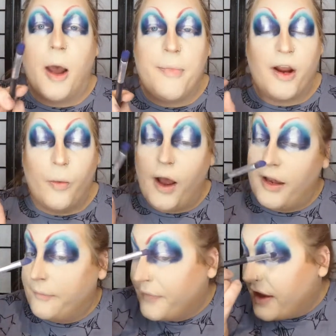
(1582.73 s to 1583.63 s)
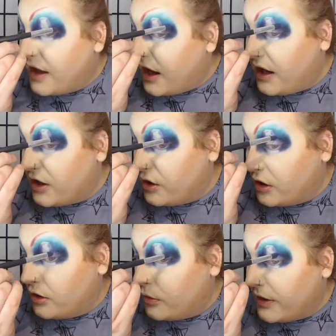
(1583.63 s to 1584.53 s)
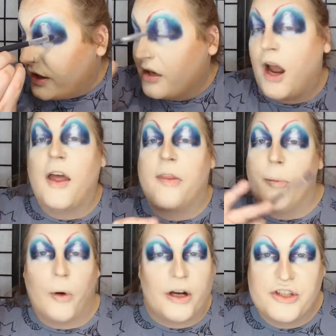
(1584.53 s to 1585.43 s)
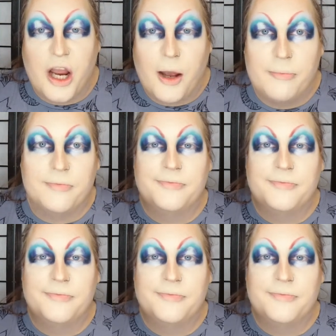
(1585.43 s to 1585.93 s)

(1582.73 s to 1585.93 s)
Gottmik won, and Utica Queen got the pork chop.